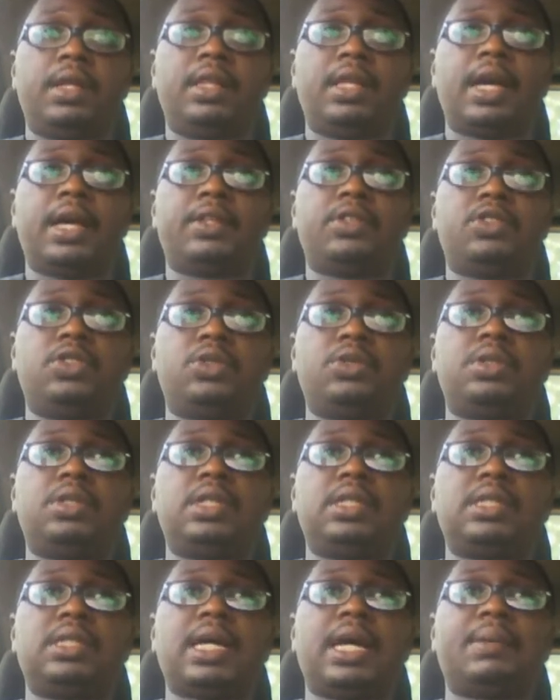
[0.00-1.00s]
They are
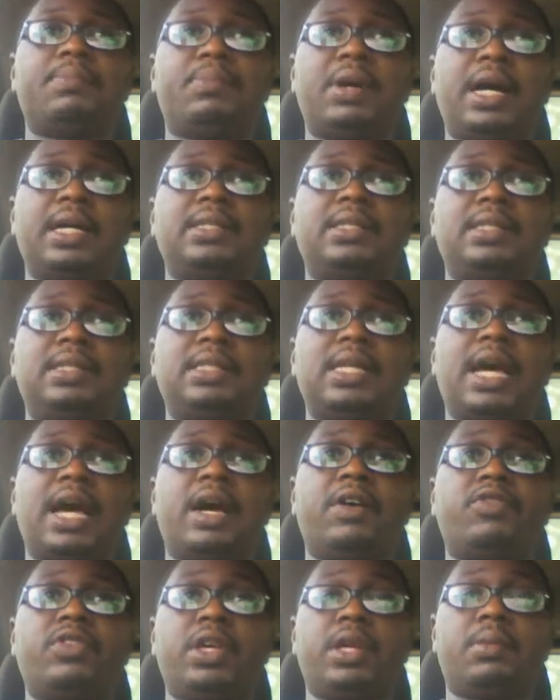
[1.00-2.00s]
duties that parties
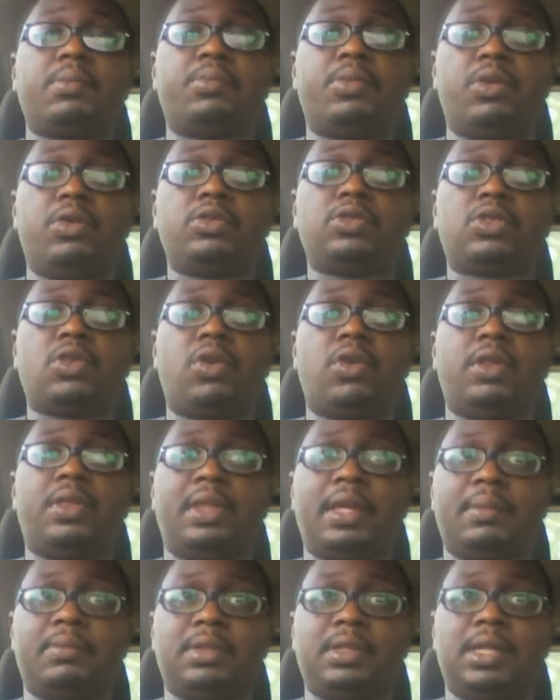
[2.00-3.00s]
have imposed on
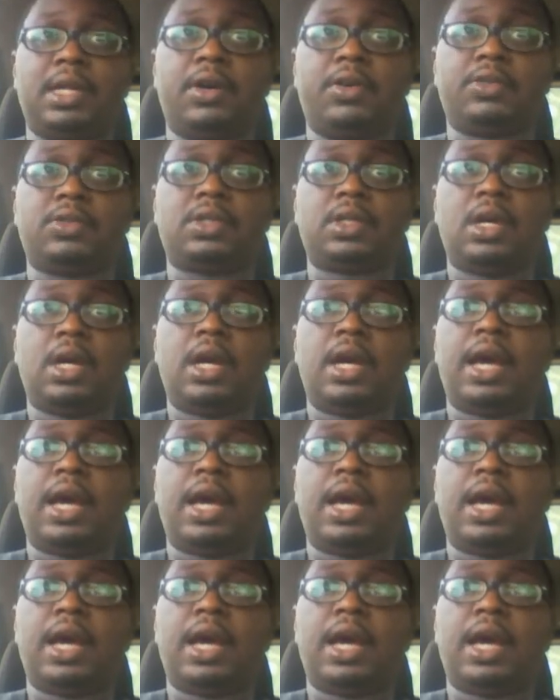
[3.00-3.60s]
themselves,